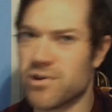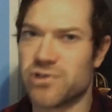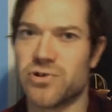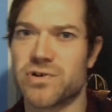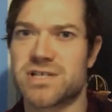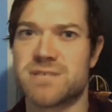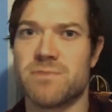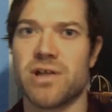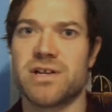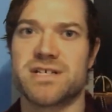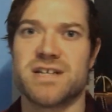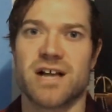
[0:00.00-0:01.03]
Ariel notices
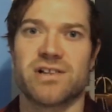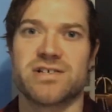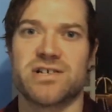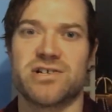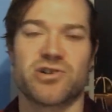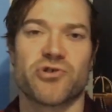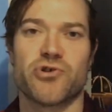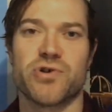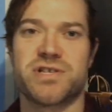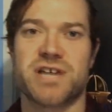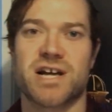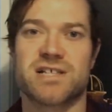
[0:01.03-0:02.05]
Melody's necklace and it took
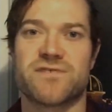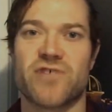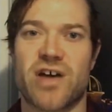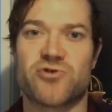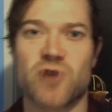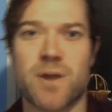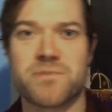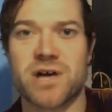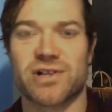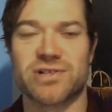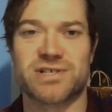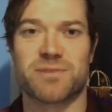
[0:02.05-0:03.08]
30 seconds for that drop
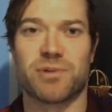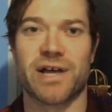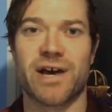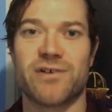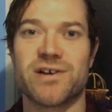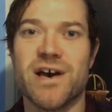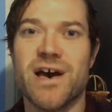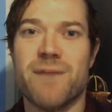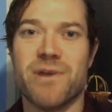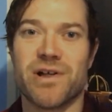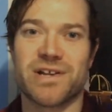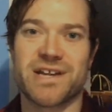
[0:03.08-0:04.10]
necklace to play out.
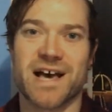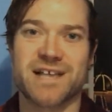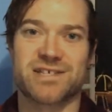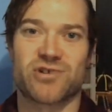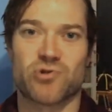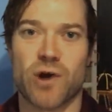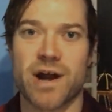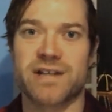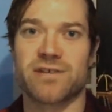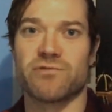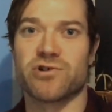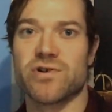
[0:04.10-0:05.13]
Melody has the
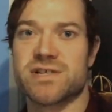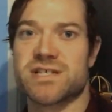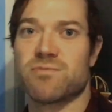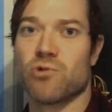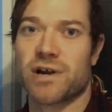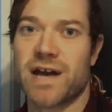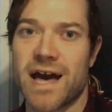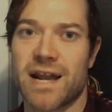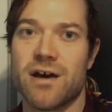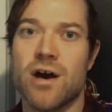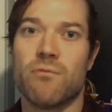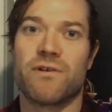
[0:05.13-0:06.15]
trident and returns it to
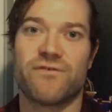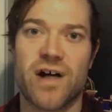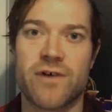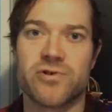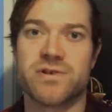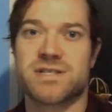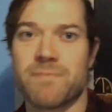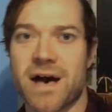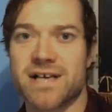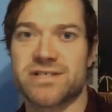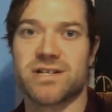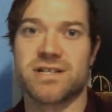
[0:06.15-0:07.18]
Morgana. When Flounder and
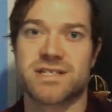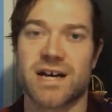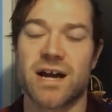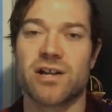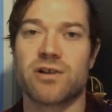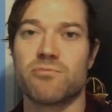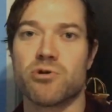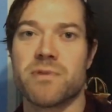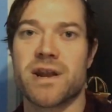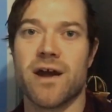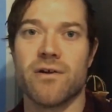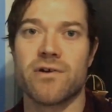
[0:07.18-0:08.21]
Sebastian and Scuttle and
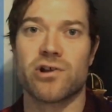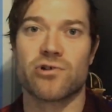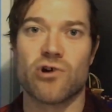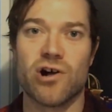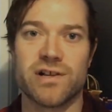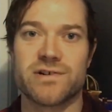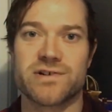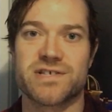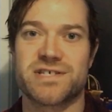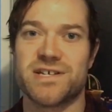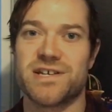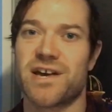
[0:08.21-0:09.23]
Mermaid Ariel are under the
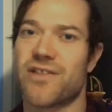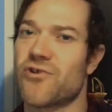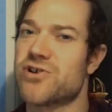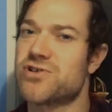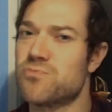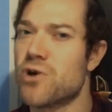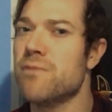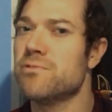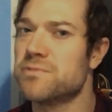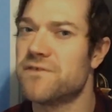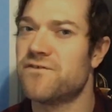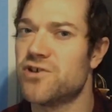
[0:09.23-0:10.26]
sea together, I should
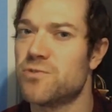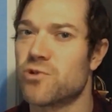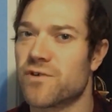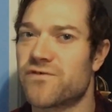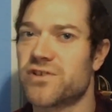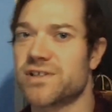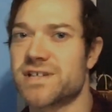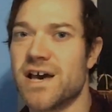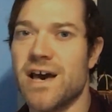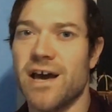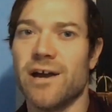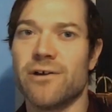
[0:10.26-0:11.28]
probably feel more feels.
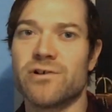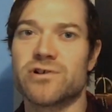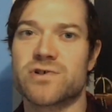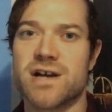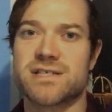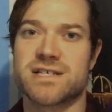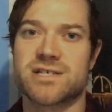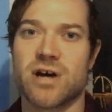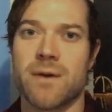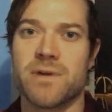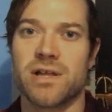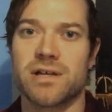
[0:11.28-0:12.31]
Ariel tries to
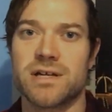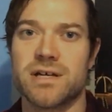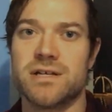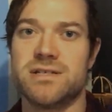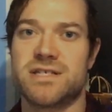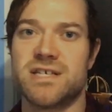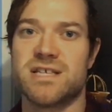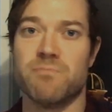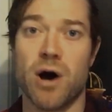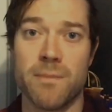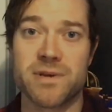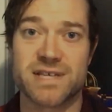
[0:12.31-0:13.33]
stop Melody and sees
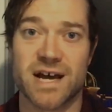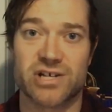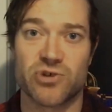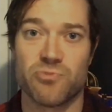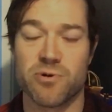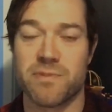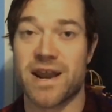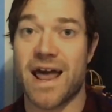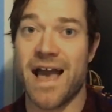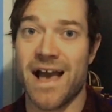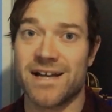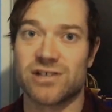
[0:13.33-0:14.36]
Mom is actually a
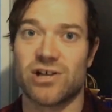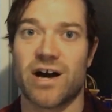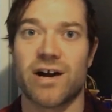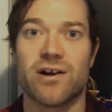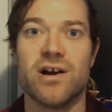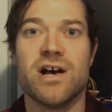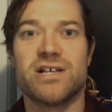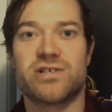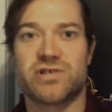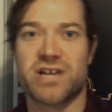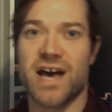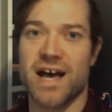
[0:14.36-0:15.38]
mermaid and a liar,
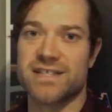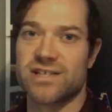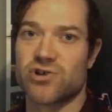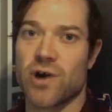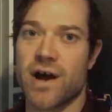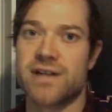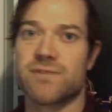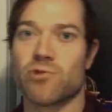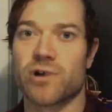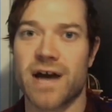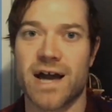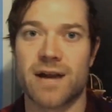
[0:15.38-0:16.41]
so she hands the trident to
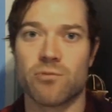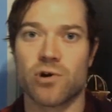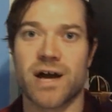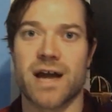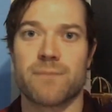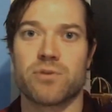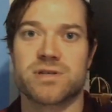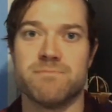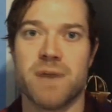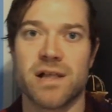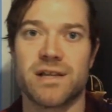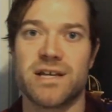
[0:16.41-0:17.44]
Morgana. Morgana puts
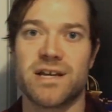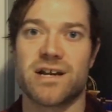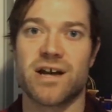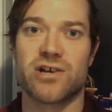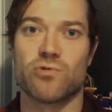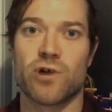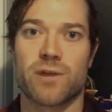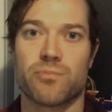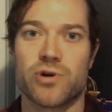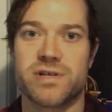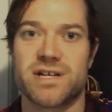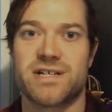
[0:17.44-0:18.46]
Melody in an underwater
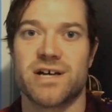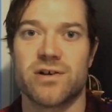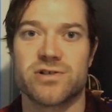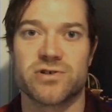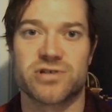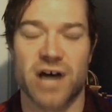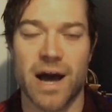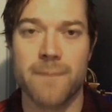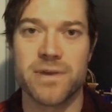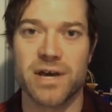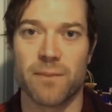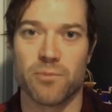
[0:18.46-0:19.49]
prison and tells her
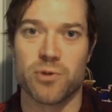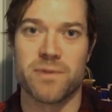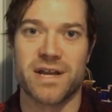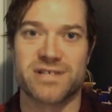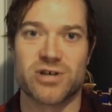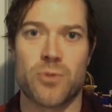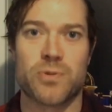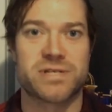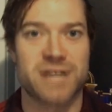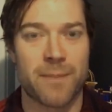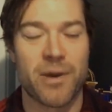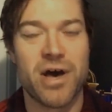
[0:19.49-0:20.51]
time being a mermaid is
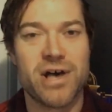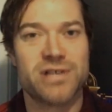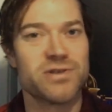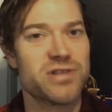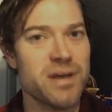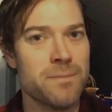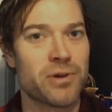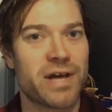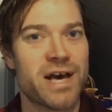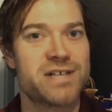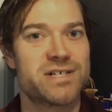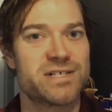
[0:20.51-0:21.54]
almost up, so the
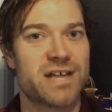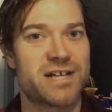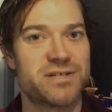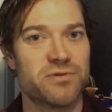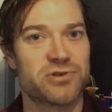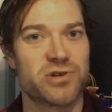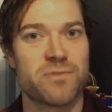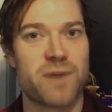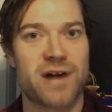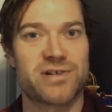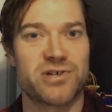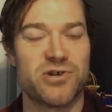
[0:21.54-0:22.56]
implication is that she will turn
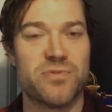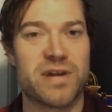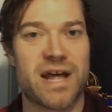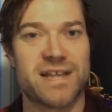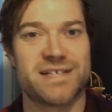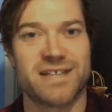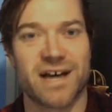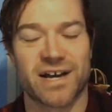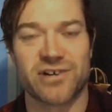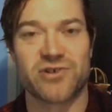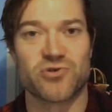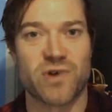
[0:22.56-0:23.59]
back to human any
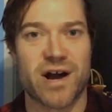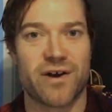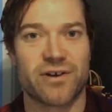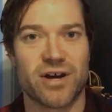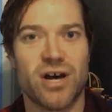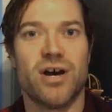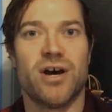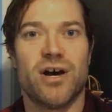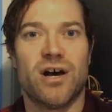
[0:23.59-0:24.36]
second and drown.